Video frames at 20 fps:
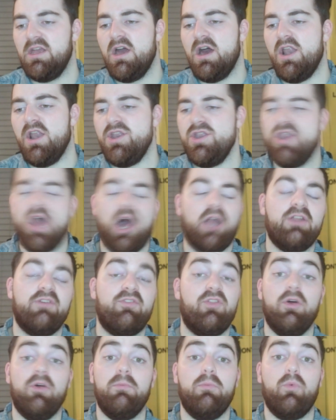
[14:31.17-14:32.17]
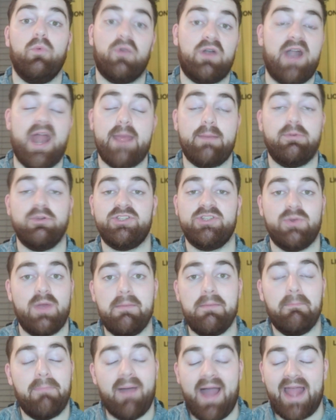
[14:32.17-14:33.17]
None of them were able to
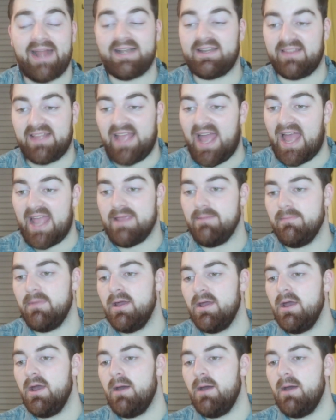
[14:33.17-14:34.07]
impact the game.